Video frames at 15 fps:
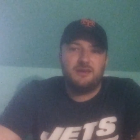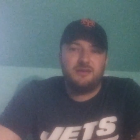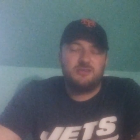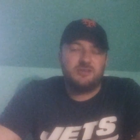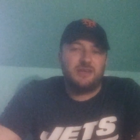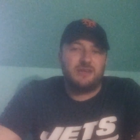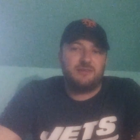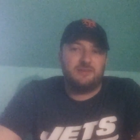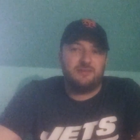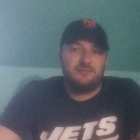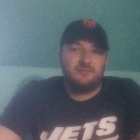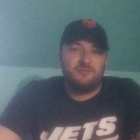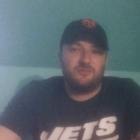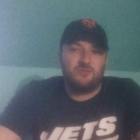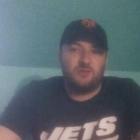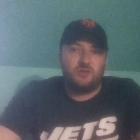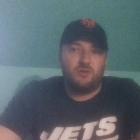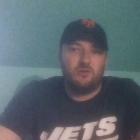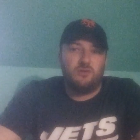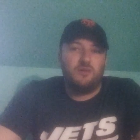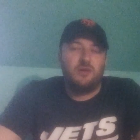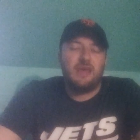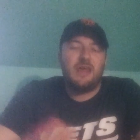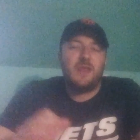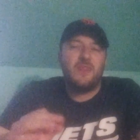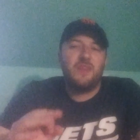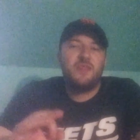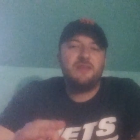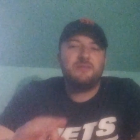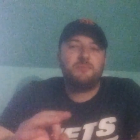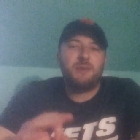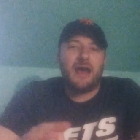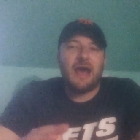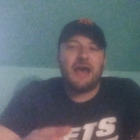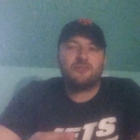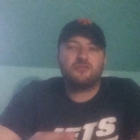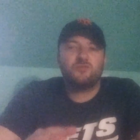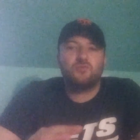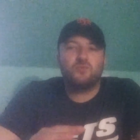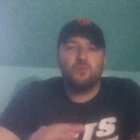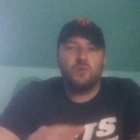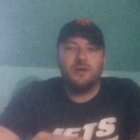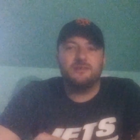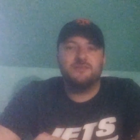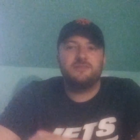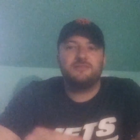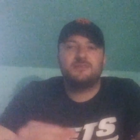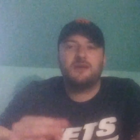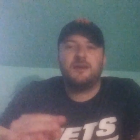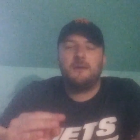Jake Gleason for the goal. This pass was,